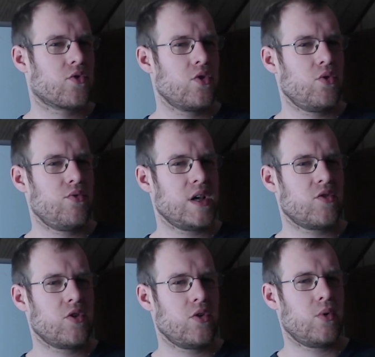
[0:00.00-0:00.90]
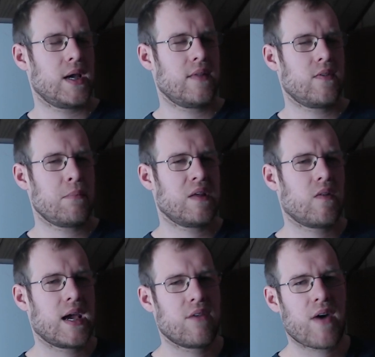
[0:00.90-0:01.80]
two v two in the
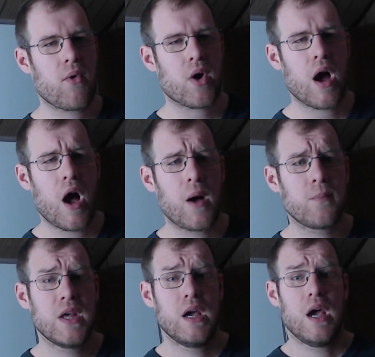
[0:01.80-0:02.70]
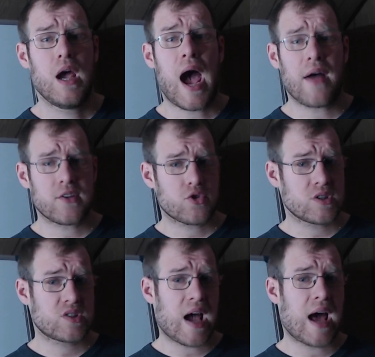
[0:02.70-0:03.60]
mid lane, if I recall. On the
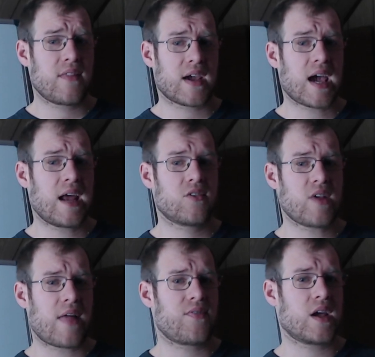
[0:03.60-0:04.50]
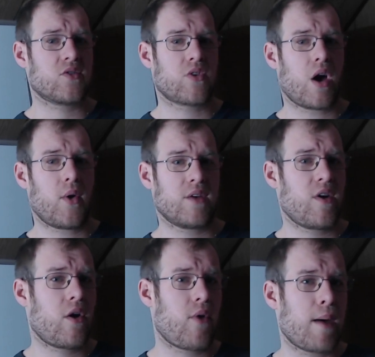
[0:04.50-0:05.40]
Tristana, that kind of set things going.
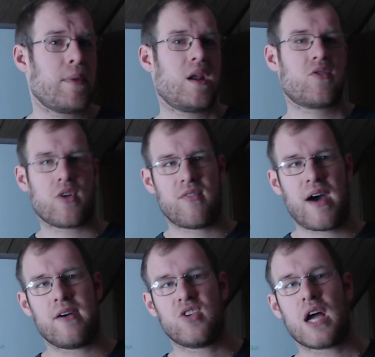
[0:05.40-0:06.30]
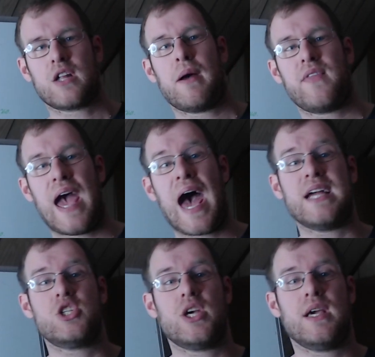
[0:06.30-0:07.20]
Very reminiscent of how I talked about the
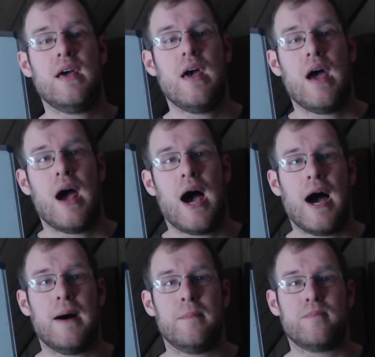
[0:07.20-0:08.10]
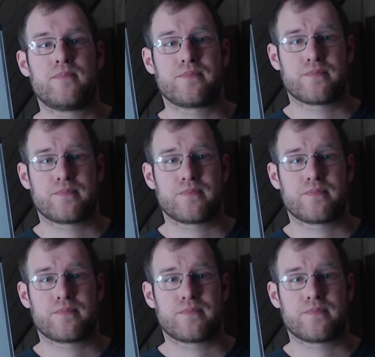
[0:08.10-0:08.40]
I G, um,